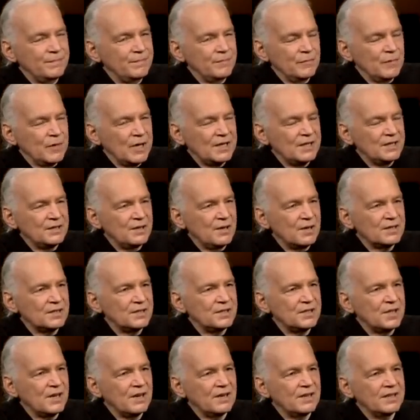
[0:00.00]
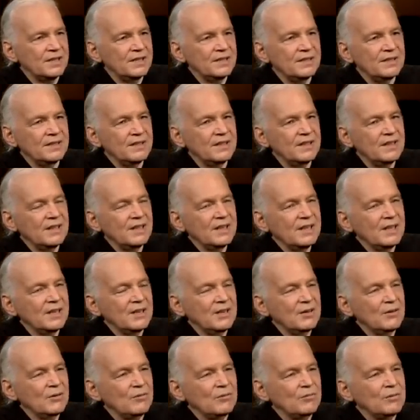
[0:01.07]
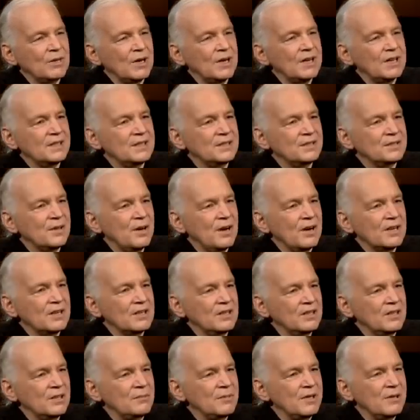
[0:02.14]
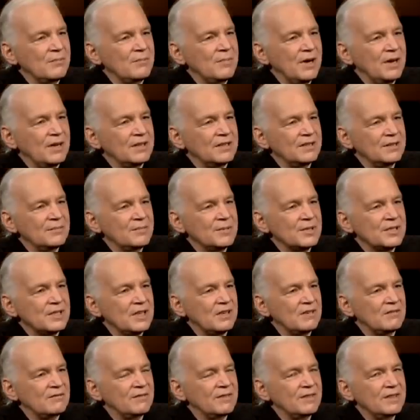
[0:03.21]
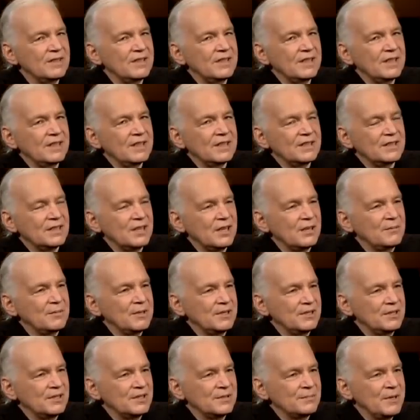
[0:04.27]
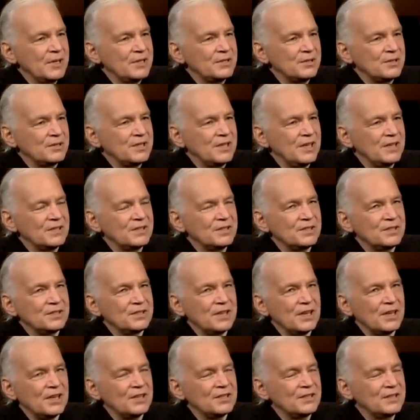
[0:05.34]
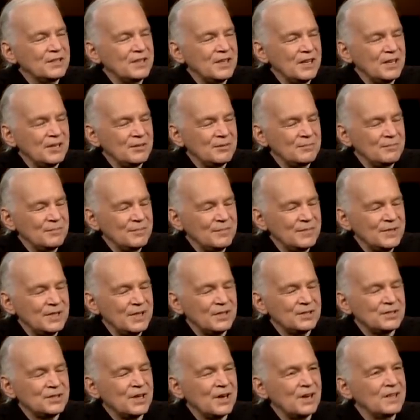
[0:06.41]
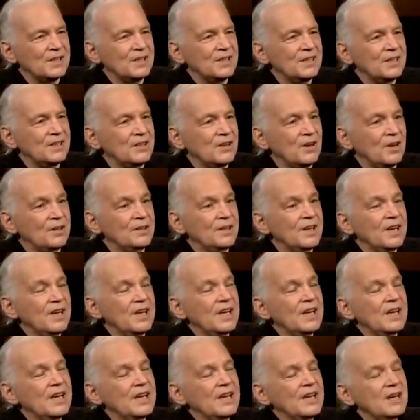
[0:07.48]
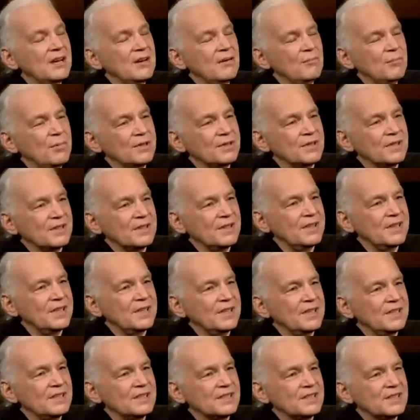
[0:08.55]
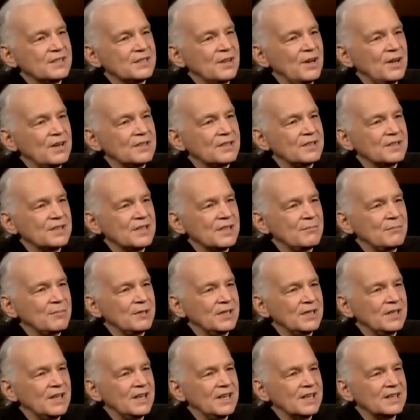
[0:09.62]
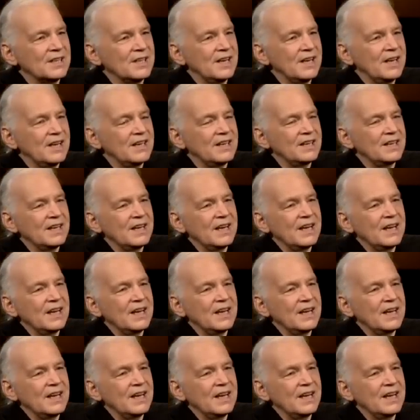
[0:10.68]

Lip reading: wanted to talk to Charlie, wanted to talk a little bit about himself, just make sure tell Charlie that he called. But the thing is, to talk to somebody like that,